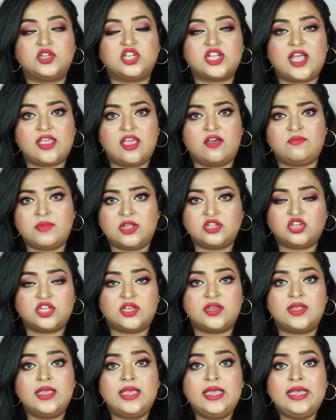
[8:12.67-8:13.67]
which I have
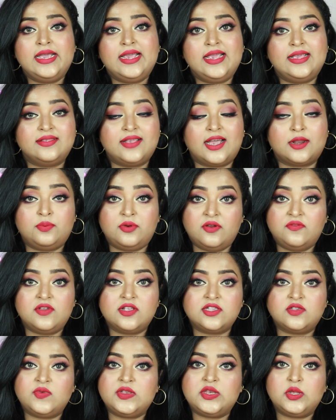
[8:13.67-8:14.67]
mentioned in that
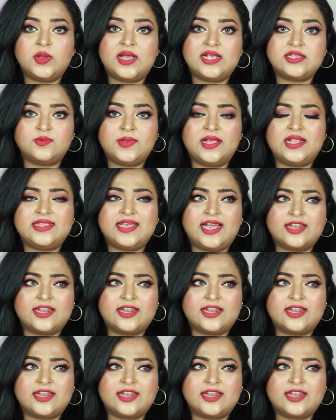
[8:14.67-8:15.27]
previous video as well,